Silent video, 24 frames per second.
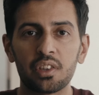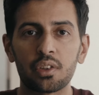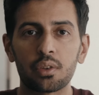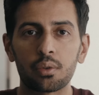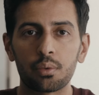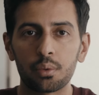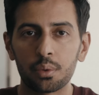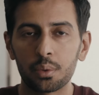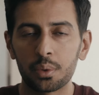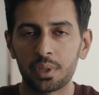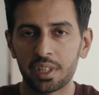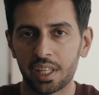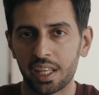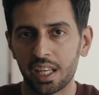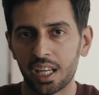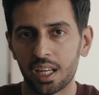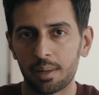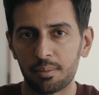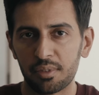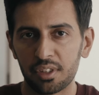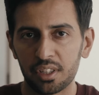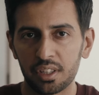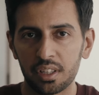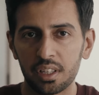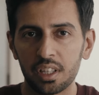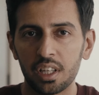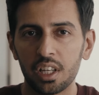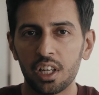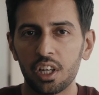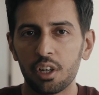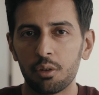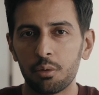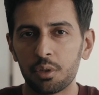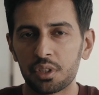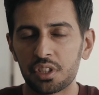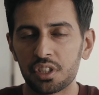through the camera,
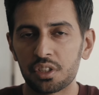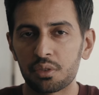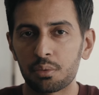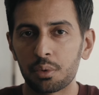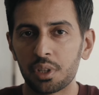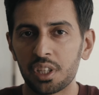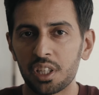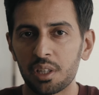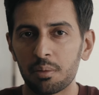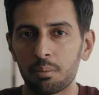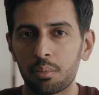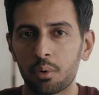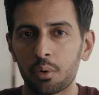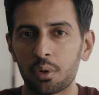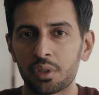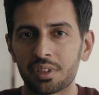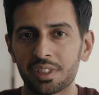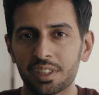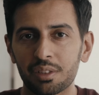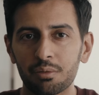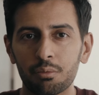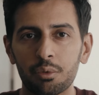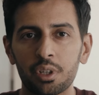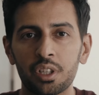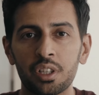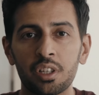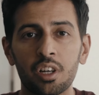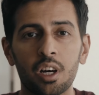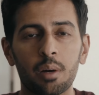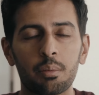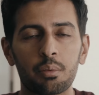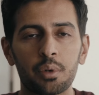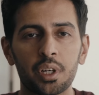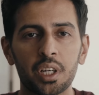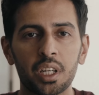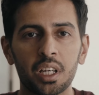which is really important when
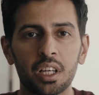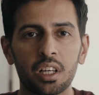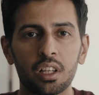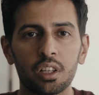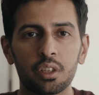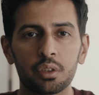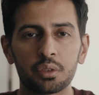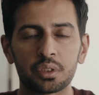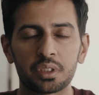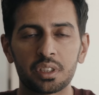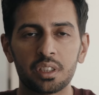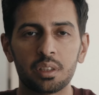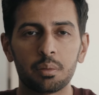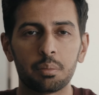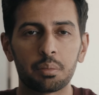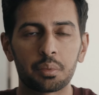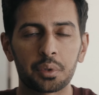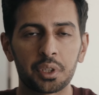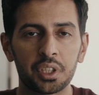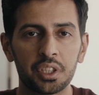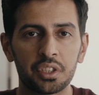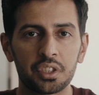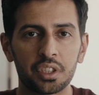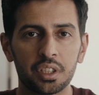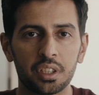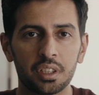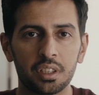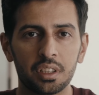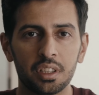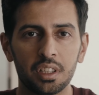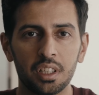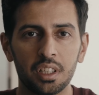operating close to depletion.